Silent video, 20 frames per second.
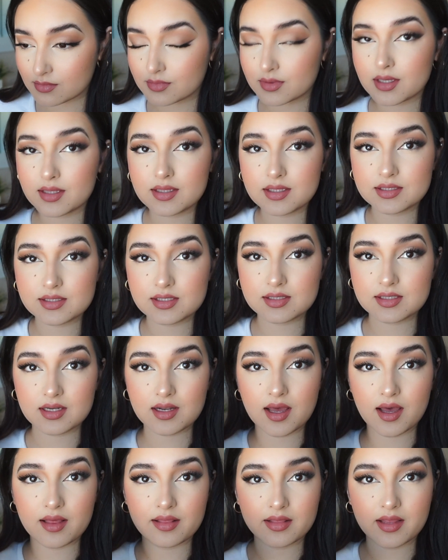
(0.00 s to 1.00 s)
And this is an
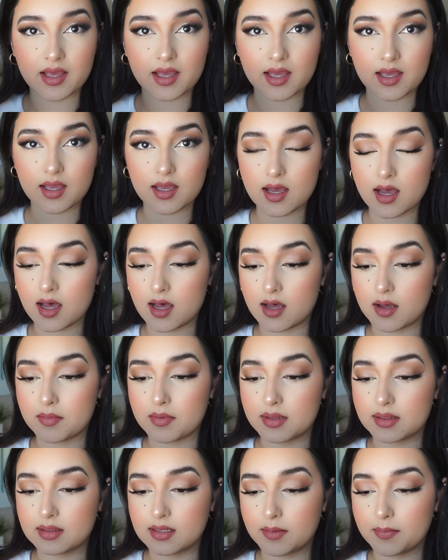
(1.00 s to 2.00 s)
LA
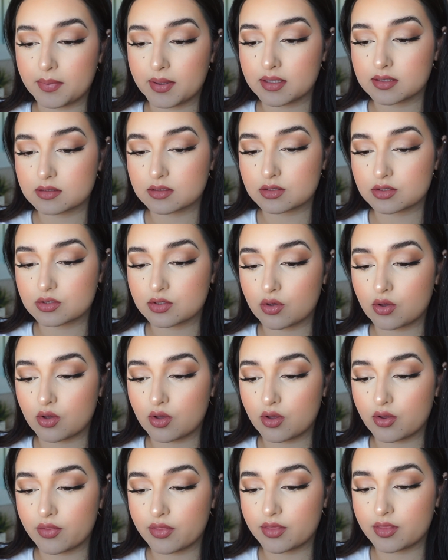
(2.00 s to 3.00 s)
lip
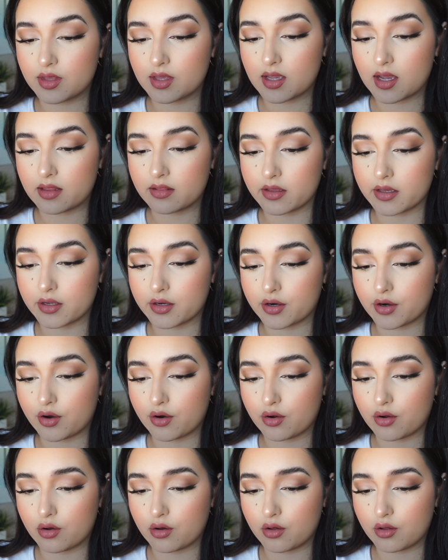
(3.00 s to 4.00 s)
pencil, the LA
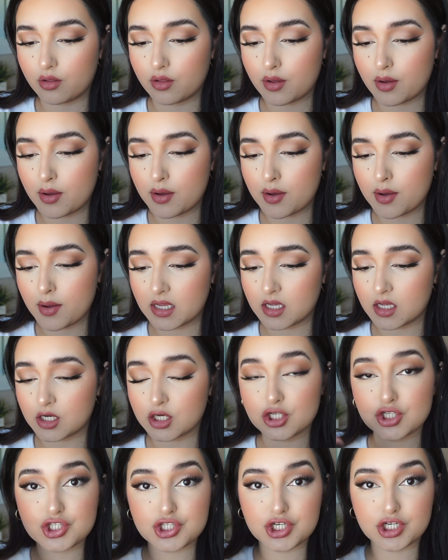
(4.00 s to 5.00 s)
Girl in
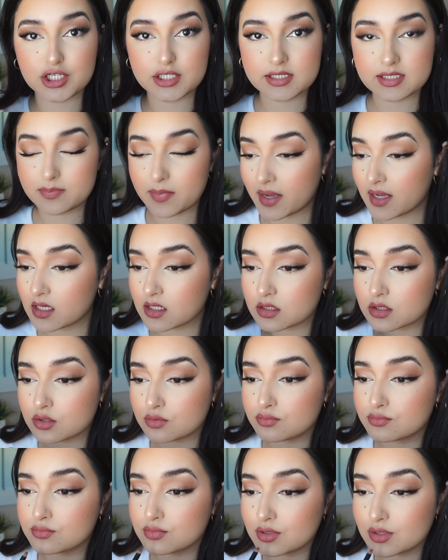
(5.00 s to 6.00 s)
Sugar Spice.
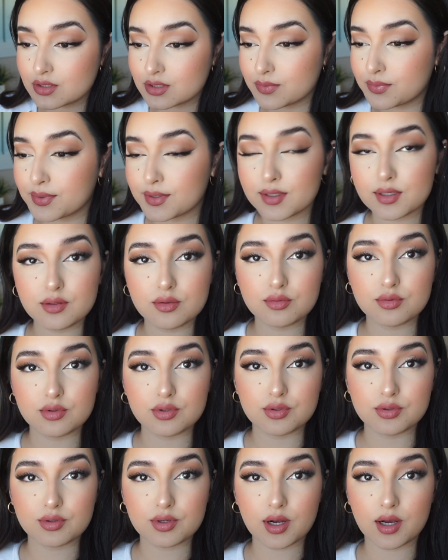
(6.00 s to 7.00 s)
This is a pretty
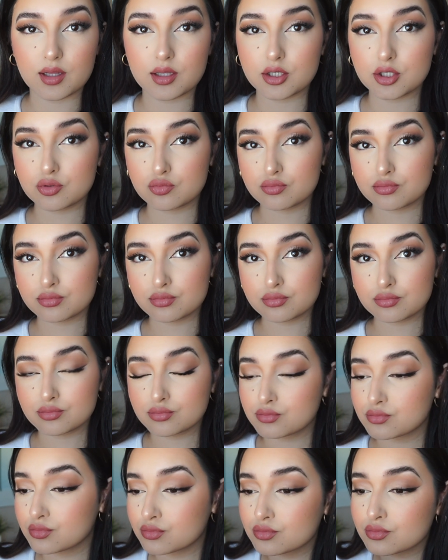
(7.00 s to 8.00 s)
nude color.
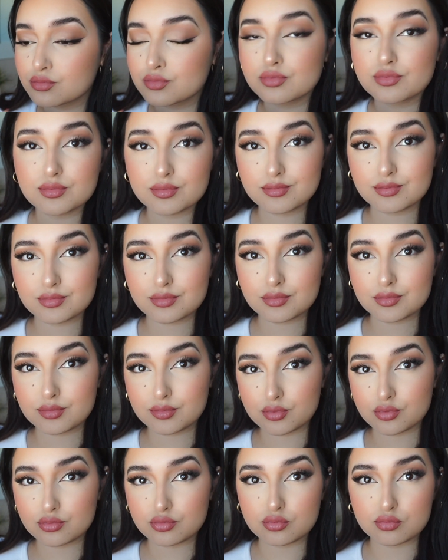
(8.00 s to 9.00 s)

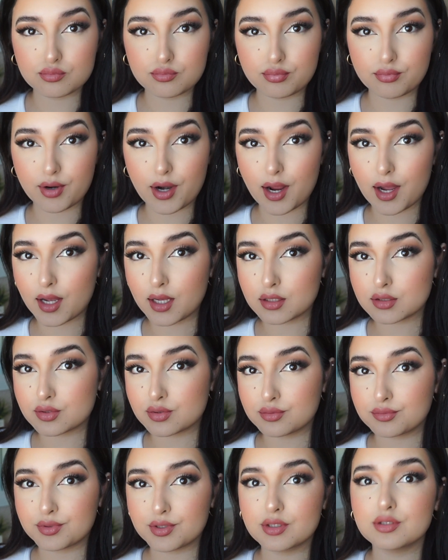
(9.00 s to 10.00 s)
Ooh, Brat,
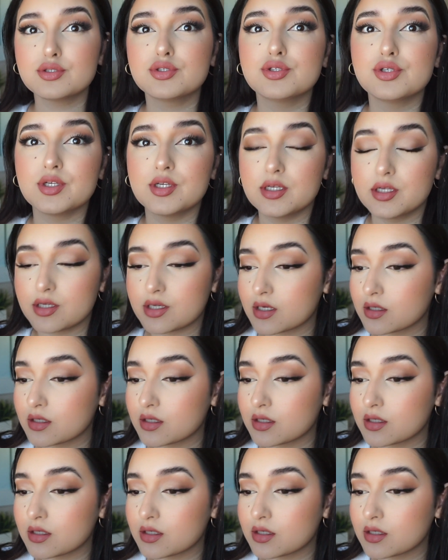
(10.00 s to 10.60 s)
who is she?